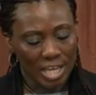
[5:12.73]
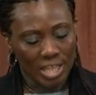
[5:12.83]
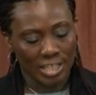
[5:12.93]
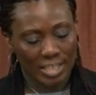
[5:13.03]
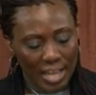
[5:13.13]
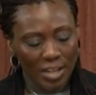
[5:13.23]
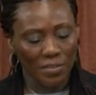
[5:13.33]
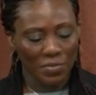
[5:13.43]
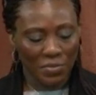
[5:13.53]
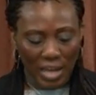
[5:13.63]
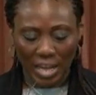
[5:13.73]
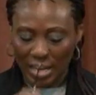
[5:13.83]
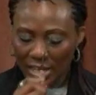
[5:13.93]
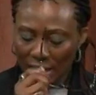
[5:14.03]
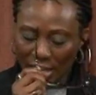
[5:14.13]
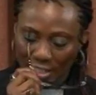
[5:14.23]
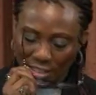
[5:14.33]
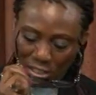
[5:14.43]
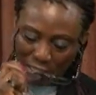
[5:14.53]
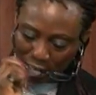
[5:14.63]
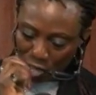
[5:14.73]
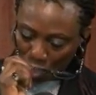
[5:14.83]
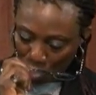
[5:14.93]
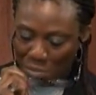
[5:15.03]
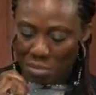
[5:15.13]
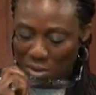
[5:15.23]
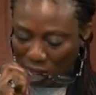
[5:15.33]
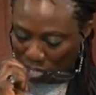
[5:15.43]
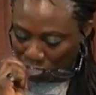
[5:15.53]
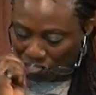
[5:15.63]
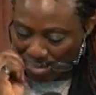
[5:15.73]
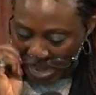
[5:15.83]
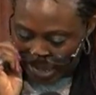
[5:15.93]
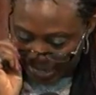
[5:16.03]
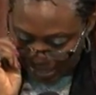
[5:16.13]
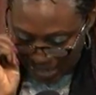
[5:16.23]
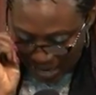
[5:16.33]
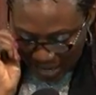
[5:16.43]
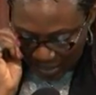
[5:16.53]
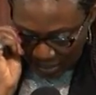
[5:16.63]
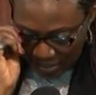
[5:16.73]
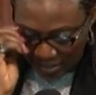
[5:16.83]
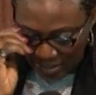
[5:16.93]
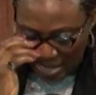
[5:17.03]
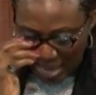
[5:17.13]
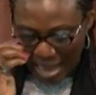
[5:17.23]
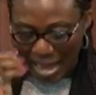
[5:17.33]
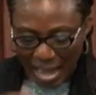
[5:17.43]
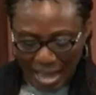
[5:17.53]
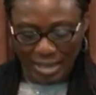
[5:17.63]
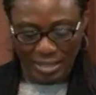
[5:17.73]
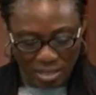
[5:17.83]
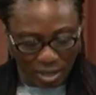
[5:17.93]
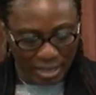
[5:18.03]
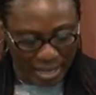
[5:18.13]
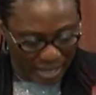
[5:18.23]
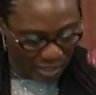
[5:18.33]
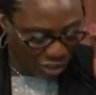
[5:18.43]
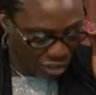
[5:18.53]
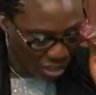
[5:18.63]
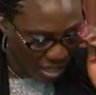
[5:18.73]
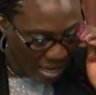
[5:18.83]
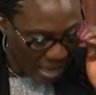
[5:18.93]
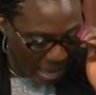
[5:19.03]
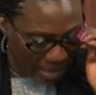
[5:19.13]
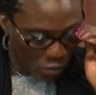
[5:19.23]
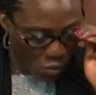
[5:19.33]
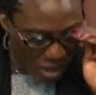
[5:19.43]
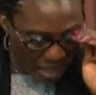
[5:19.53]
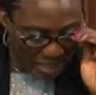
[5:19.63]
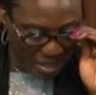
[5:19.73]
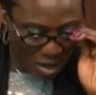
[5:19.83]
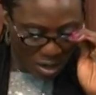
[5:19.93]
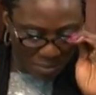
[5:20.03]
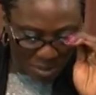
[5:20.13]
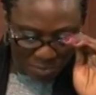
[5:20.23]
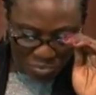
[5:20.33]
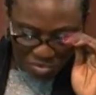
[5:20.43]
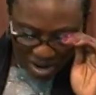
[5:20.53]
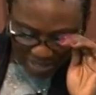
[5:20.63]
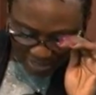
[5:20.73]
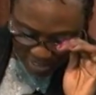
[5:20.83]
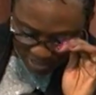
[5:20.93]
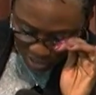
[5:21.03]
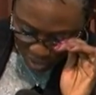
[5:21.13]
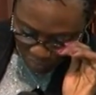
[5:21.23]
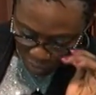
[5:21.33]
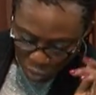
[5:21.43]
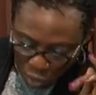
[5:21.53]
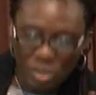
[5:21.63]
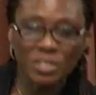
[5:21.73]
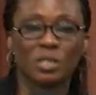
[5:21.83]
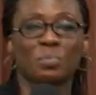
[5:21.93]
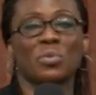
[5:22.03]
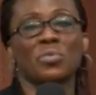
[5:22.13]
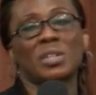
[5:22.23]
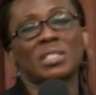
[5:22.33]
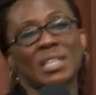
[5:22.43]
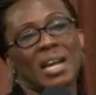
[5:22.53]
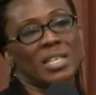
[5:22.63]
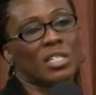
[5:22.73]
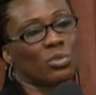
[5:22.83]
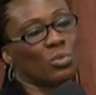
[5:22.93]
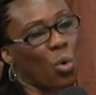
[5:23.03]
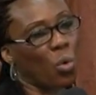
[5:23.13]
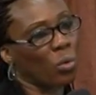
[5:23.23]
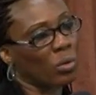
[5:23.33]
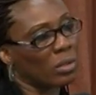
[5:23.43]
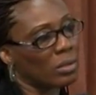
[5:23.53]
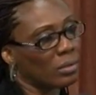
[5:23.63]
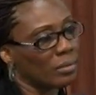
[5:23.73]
The second thing is that you must recognize, acknowledge, and welcome the presence of the Holy Spirit and his role.